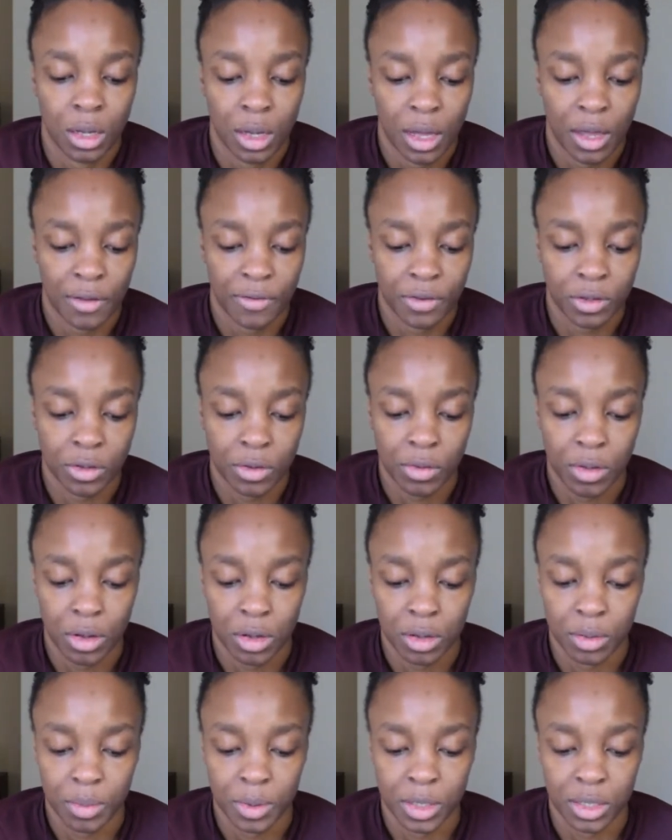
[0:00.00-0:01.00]
A
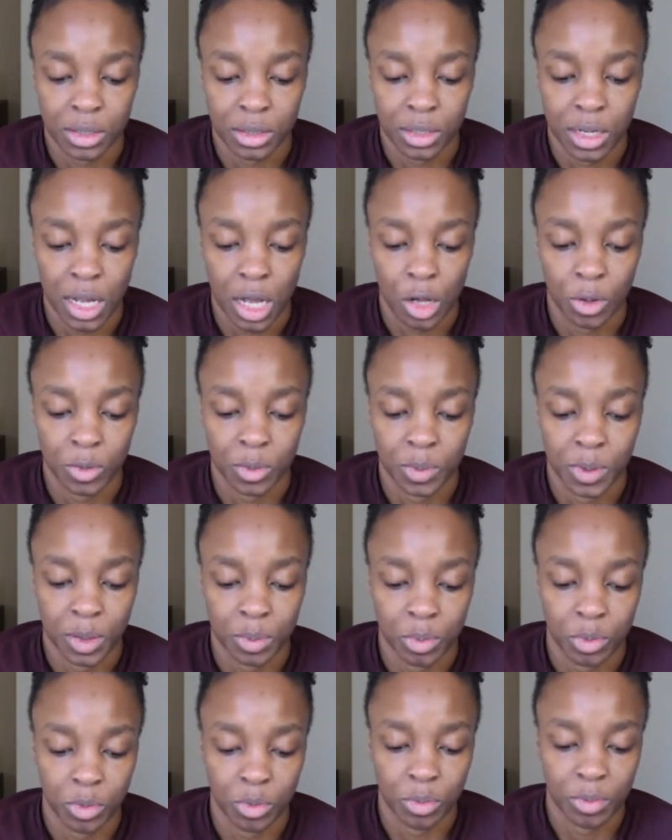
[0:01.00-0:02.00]
physiotherapist helps
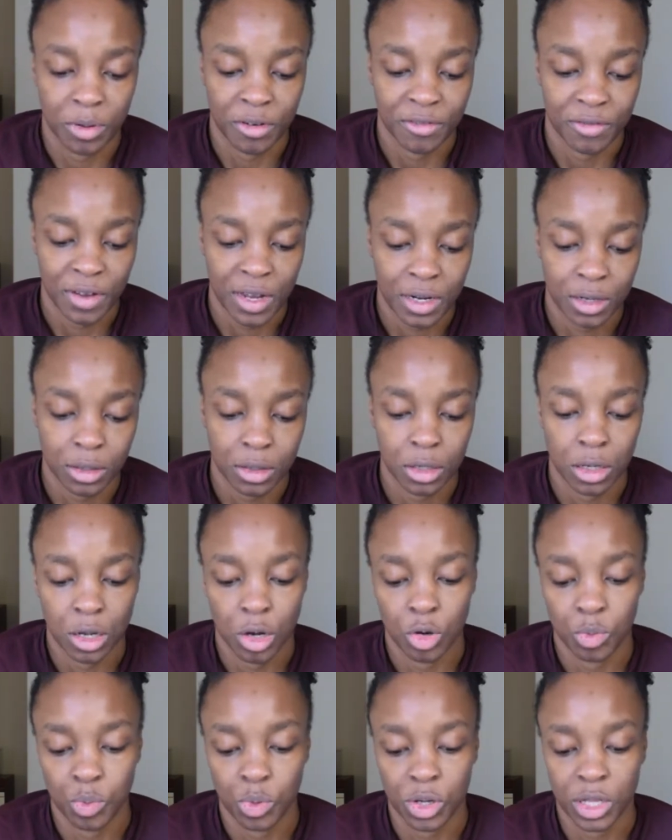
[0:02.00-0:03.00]
people prevent,
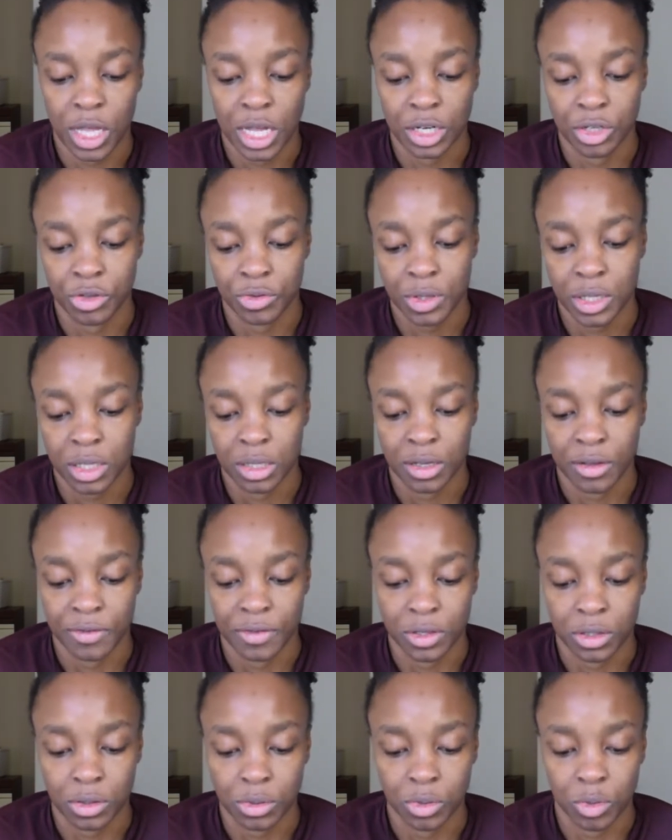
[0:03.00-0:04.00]
cope with, and treat their
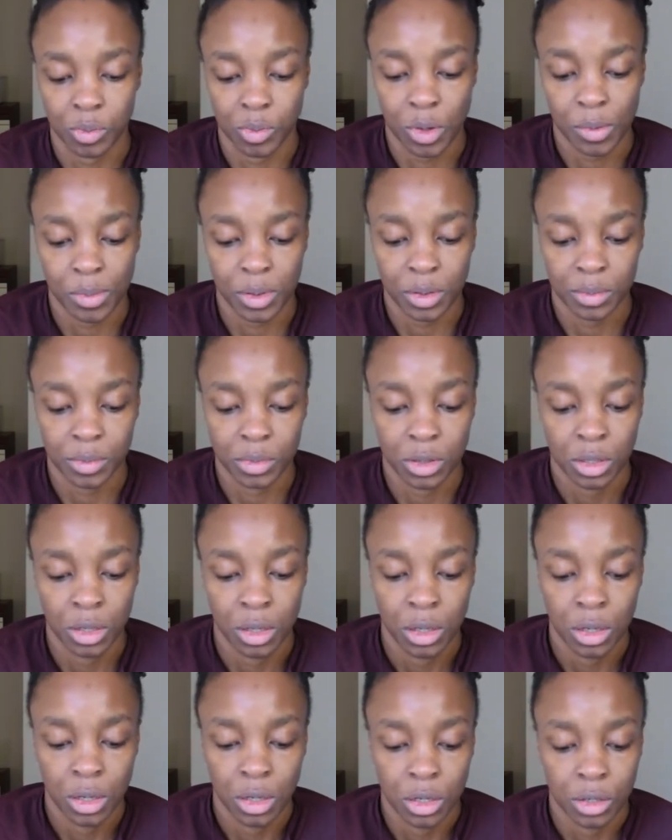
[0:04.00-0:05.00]
physical problems
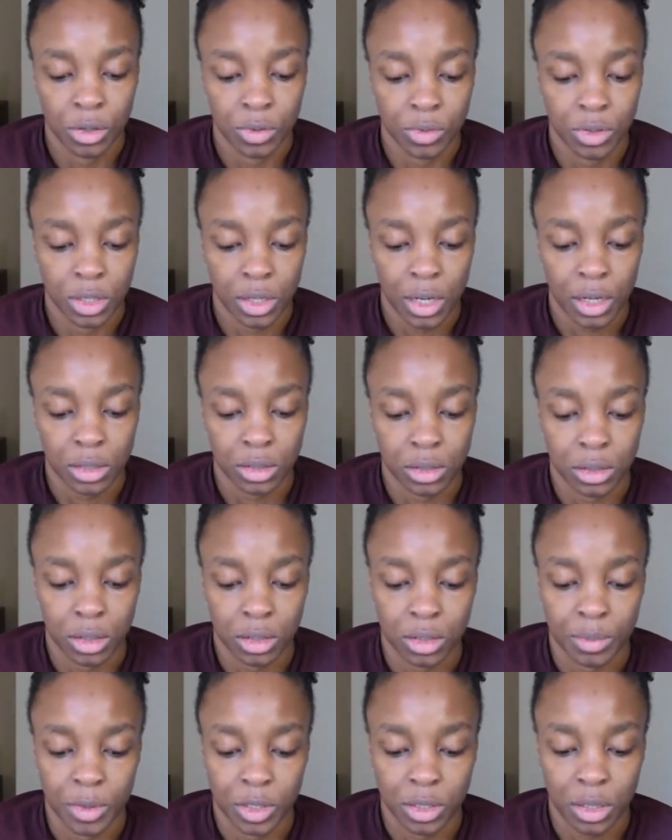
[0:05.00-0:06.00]
using
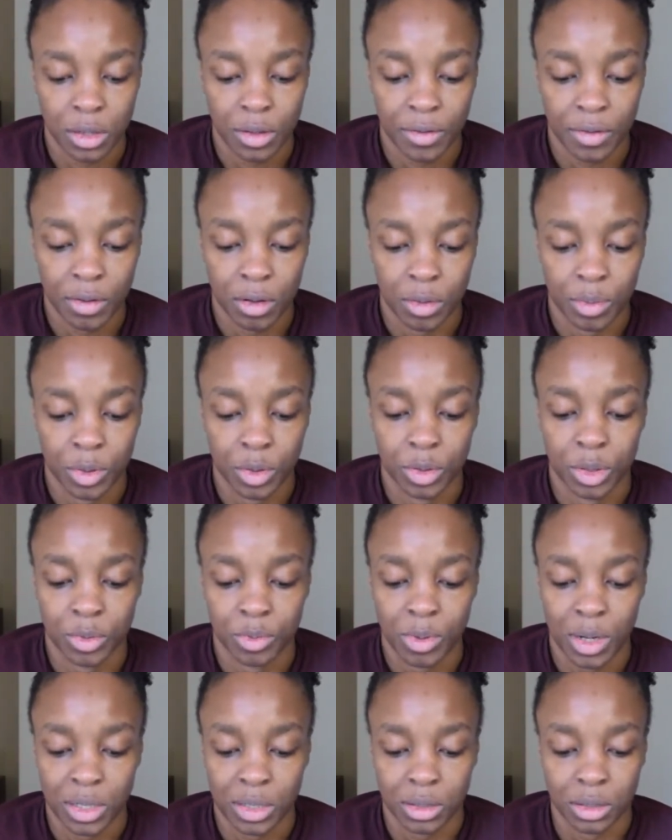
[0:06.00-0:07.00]
exercise amongst other therapeutic
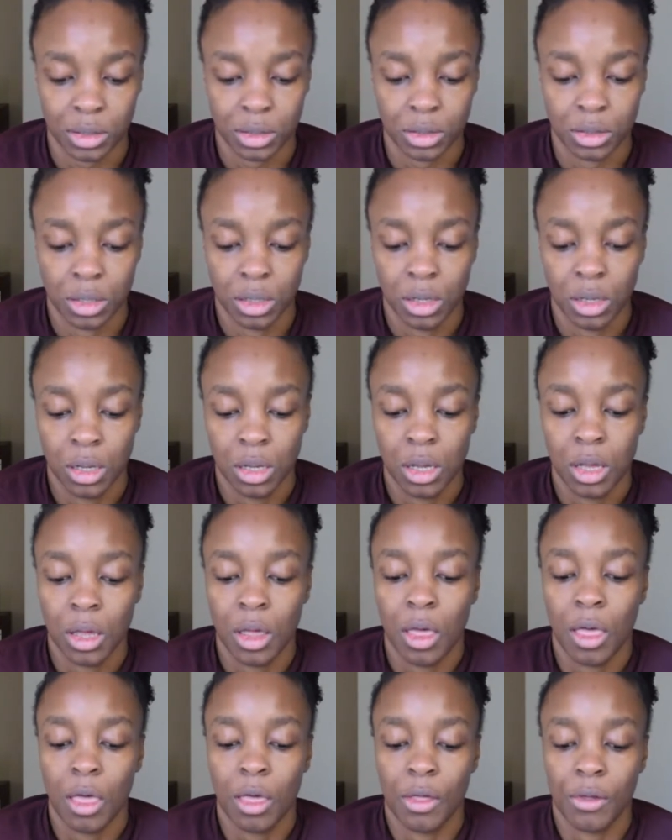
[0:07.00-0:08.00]
practices.
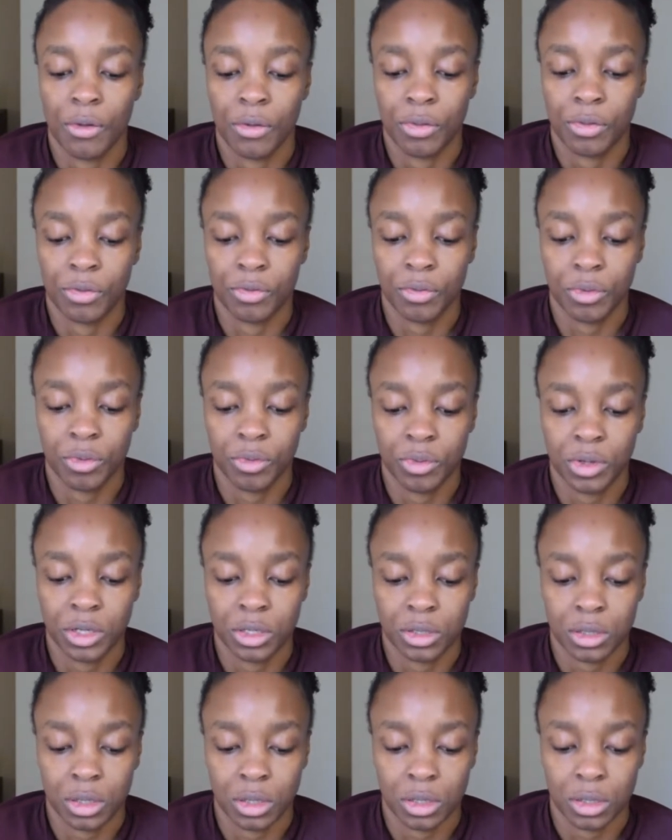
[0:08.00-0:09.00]
Through
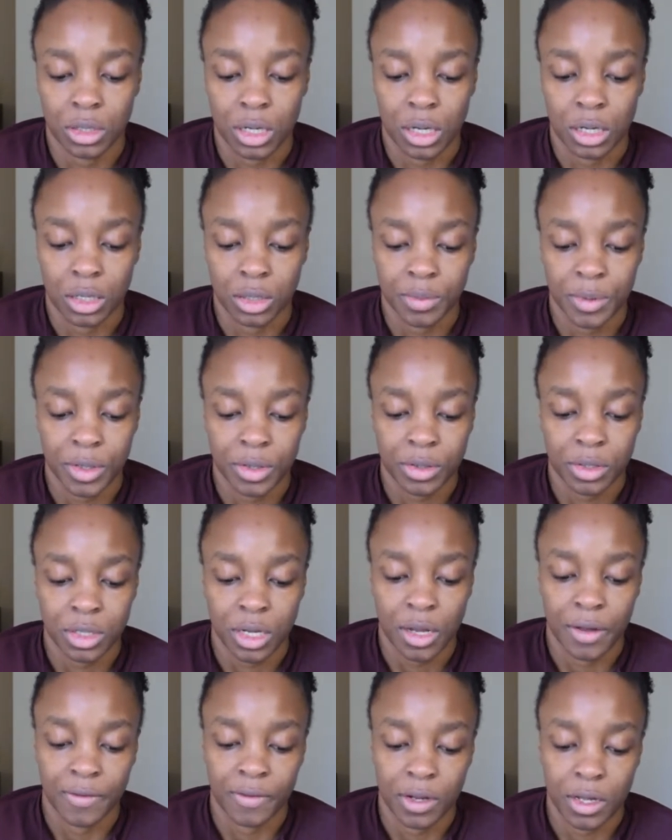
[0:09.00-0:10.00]
research and experience, I
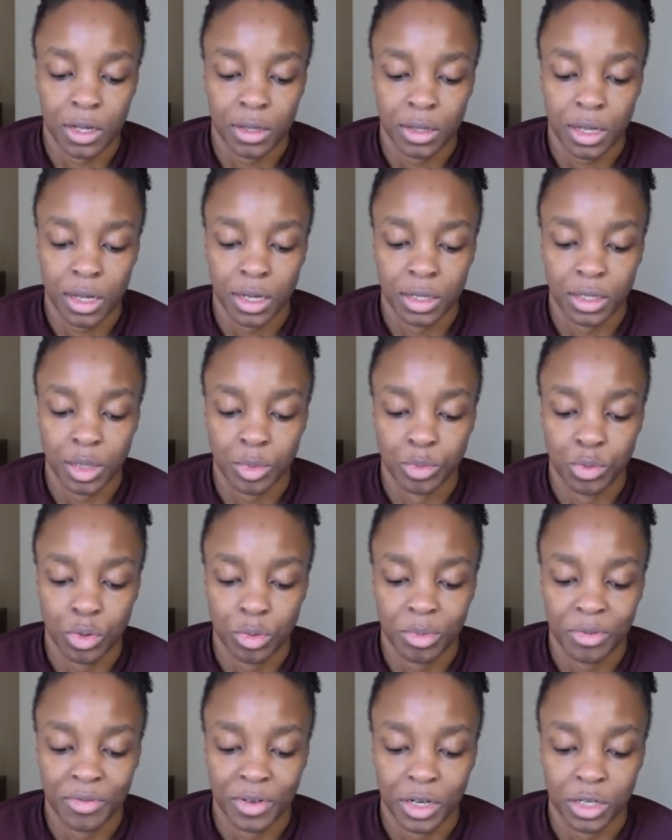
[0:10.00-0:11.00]
have learned that it is a broad
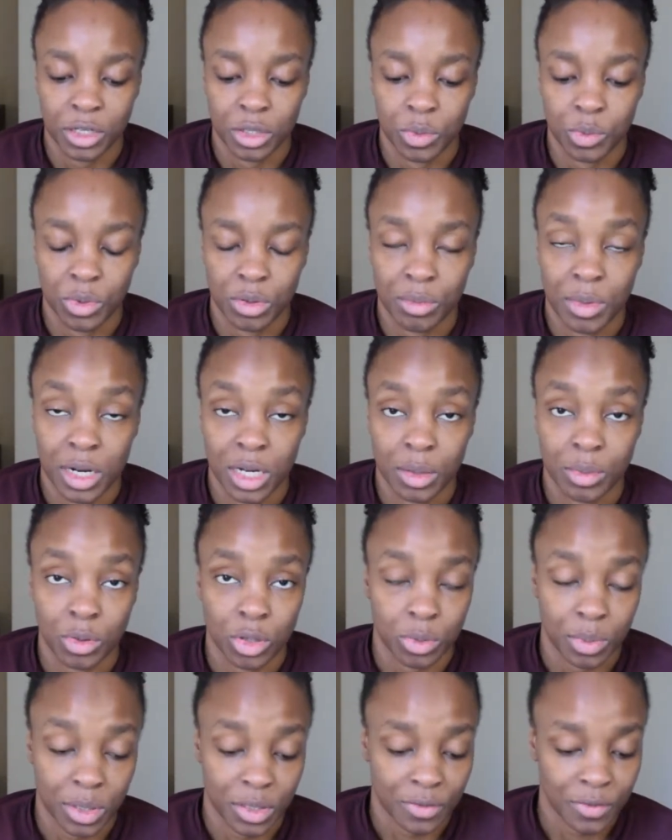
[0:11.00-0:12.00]
profession with many
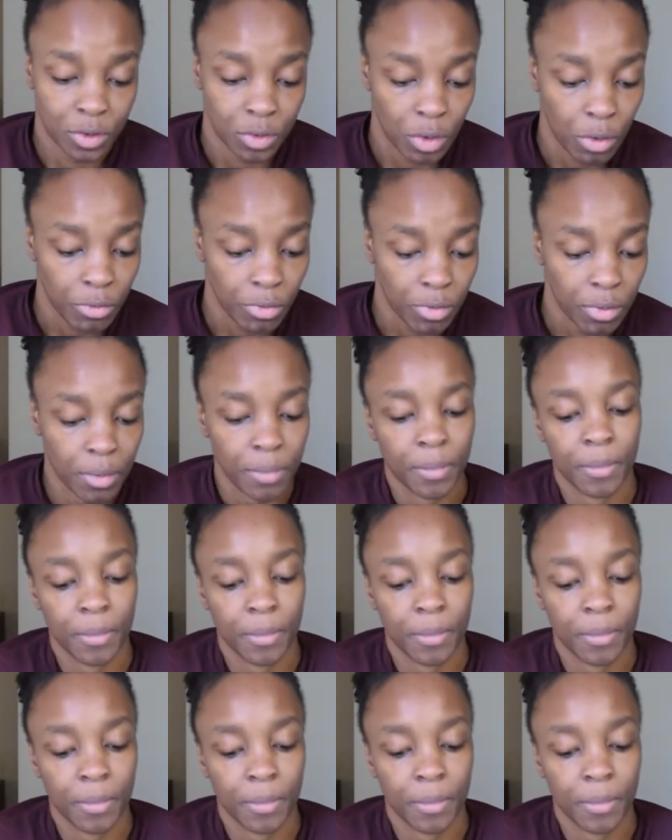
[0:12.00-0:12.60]
prospects for growth.